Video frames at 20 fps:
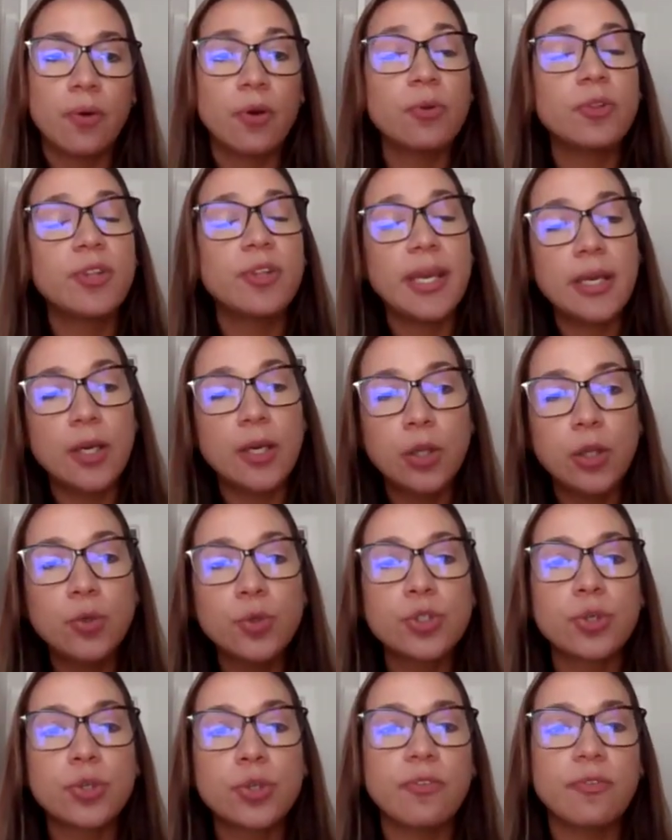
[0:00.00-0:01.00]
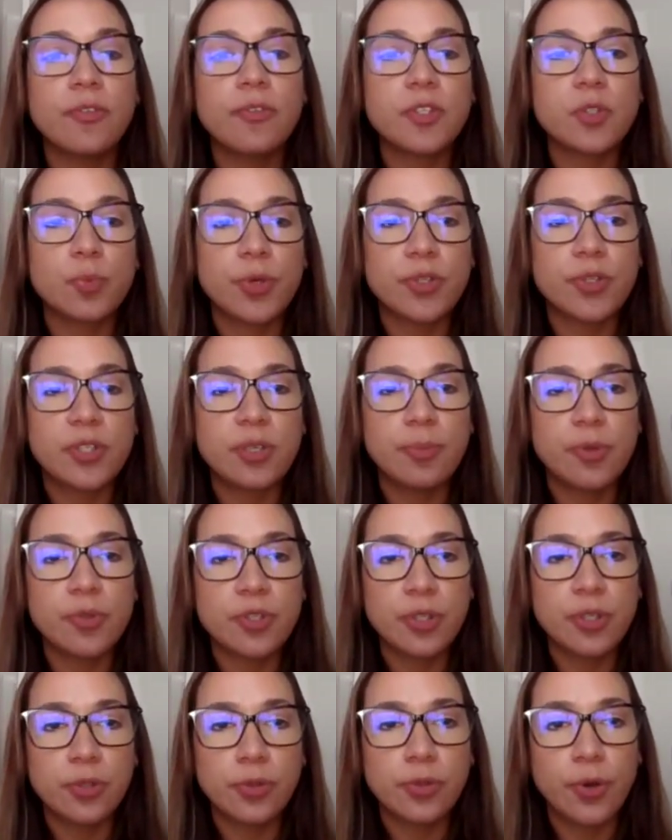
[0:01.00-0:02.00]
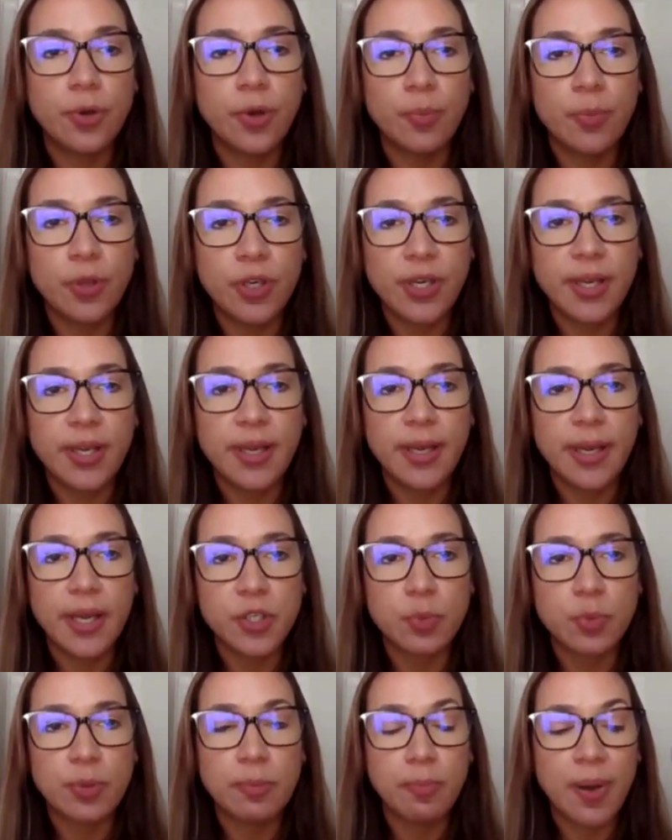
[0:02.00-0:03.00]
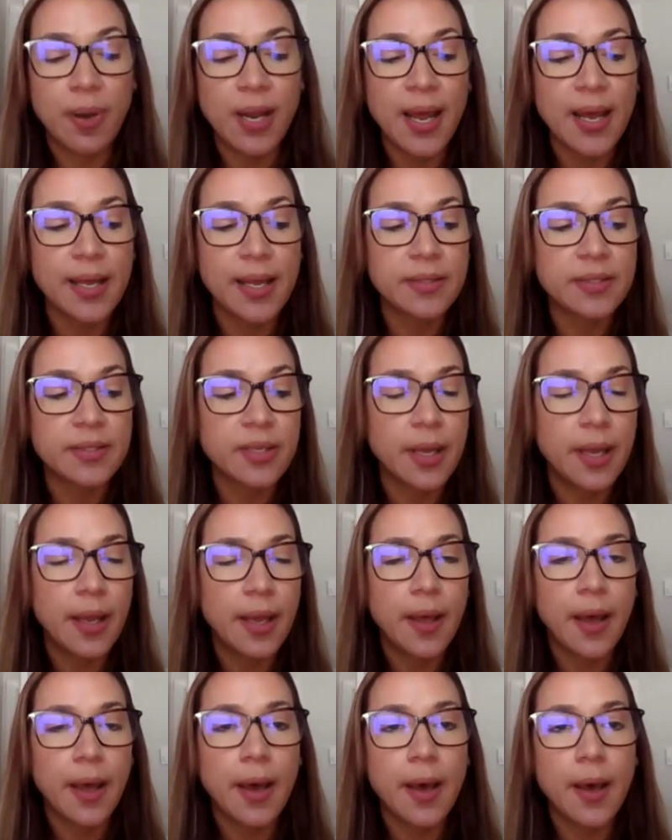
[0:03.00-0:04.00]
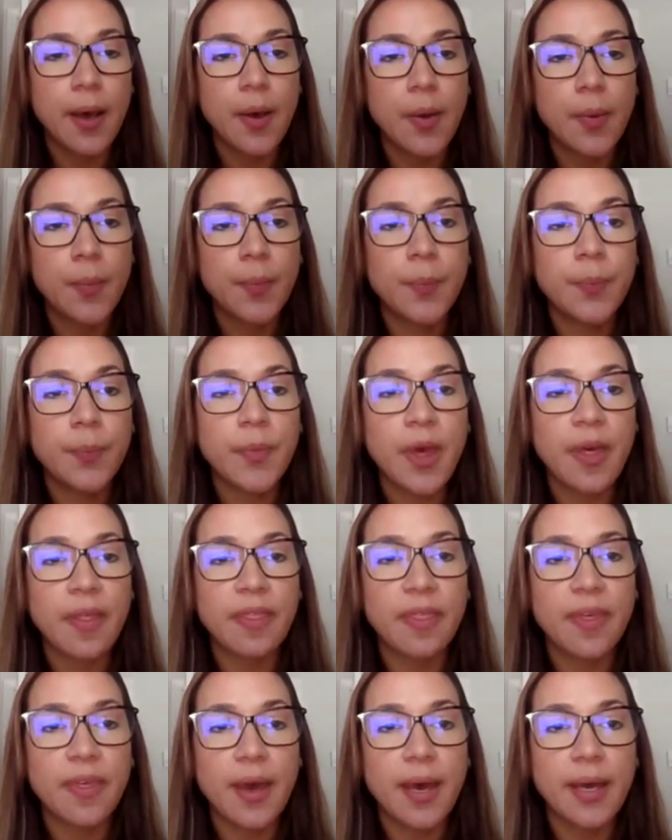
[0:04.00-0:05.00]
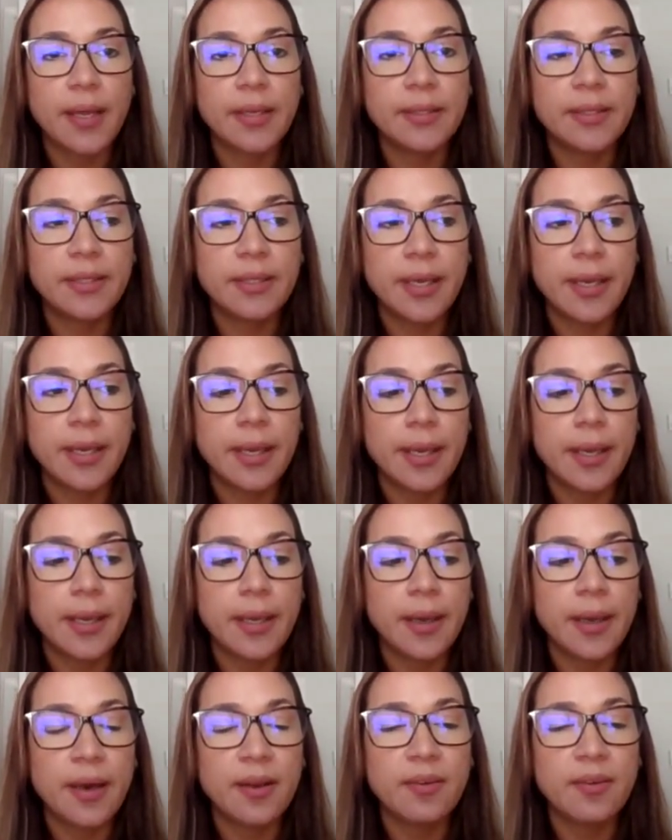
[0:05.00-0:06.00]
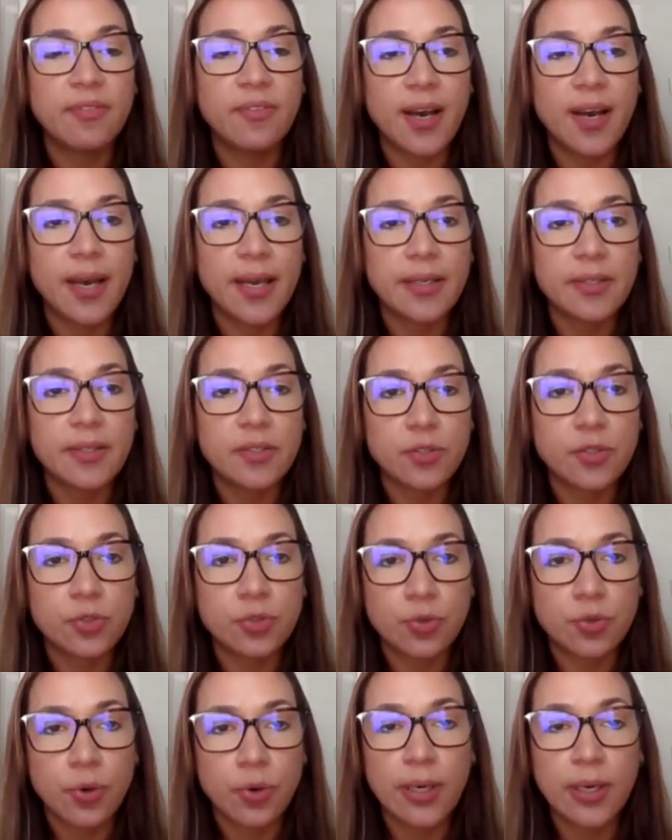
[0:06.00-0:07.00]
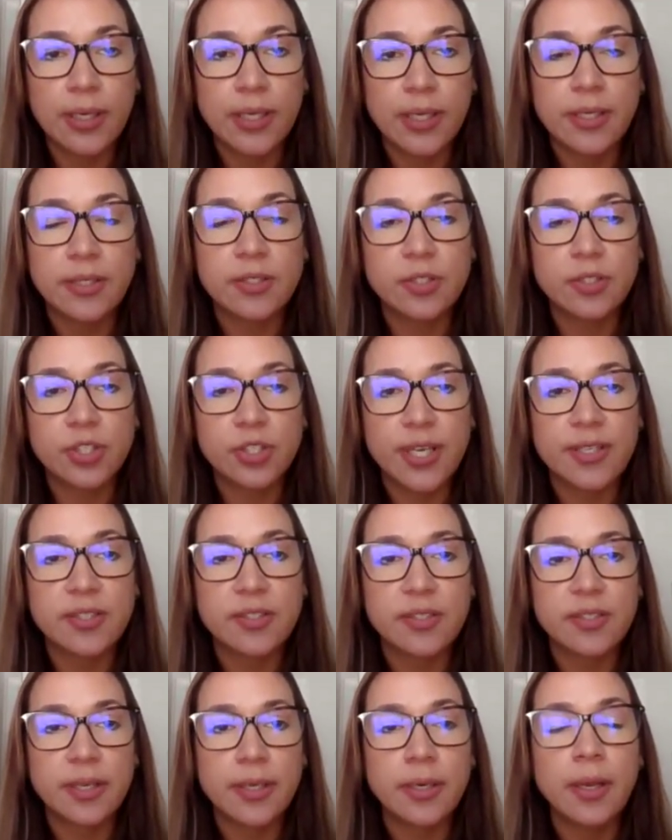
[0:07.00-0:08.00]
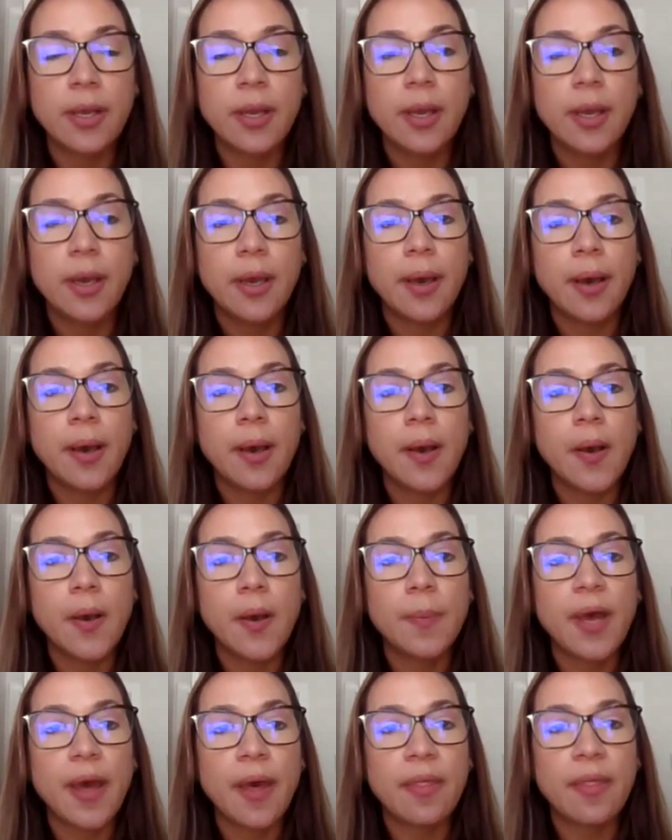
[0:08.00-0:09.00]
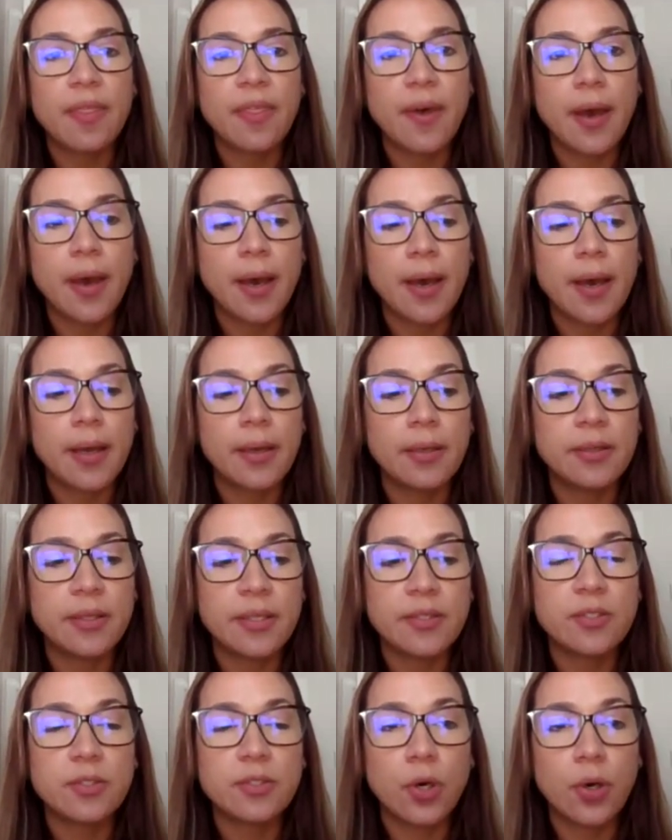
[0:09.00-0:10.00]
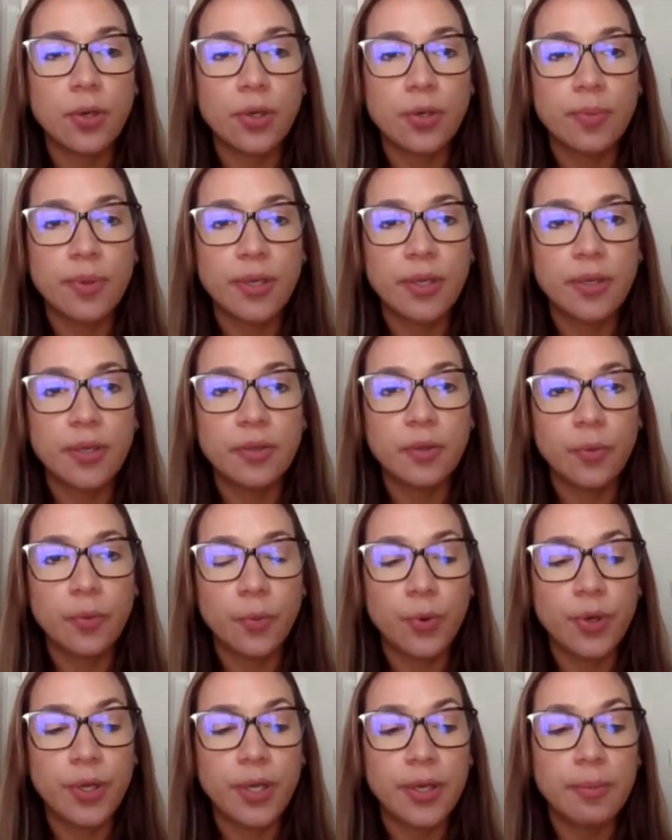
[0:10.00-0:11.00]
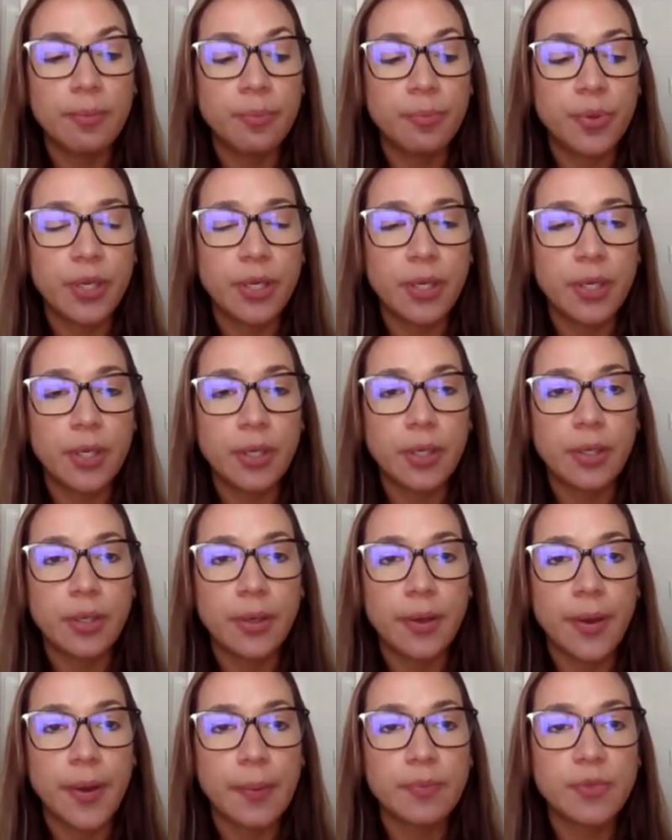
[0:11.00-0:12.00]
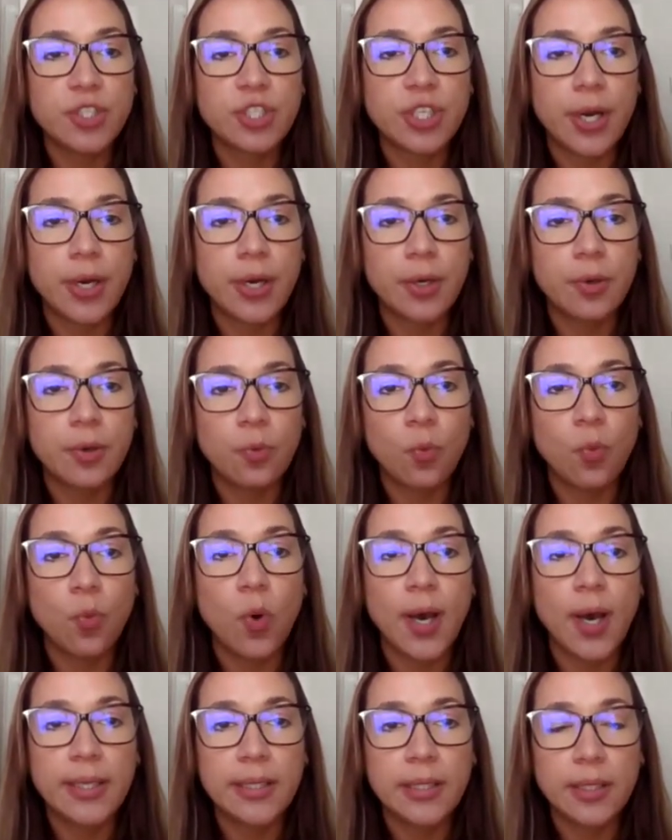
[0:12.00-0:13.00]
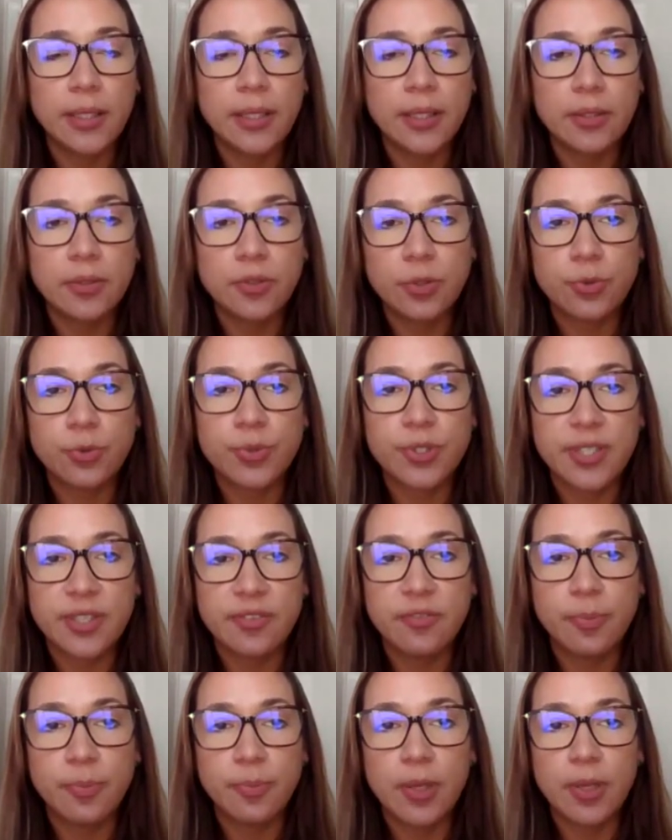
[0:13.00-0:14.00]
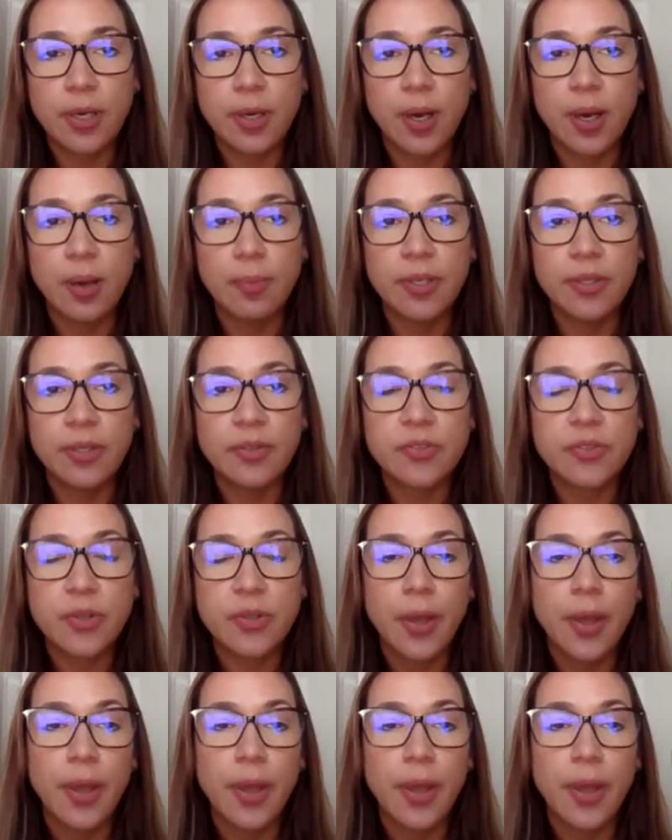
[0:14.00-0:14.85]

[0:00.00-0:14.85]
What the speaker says: or the inclusion of these principles into the community engagement plans that they advised, strongly suggested that this document would be shared widely to receive public comment.